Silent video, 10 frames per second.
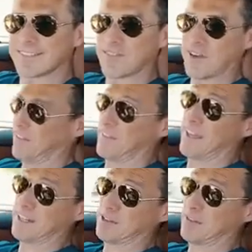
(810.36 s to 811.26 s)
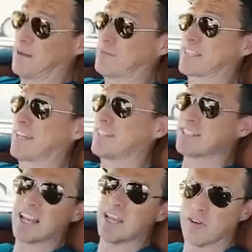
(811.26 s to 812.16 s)
It's funny that they do that,
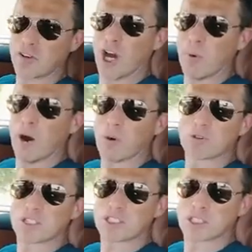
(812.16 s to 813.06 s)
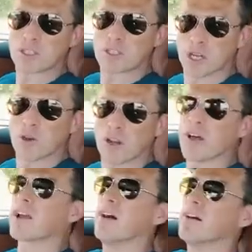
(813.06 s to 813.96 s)
Mercedes. They love cup holders to look like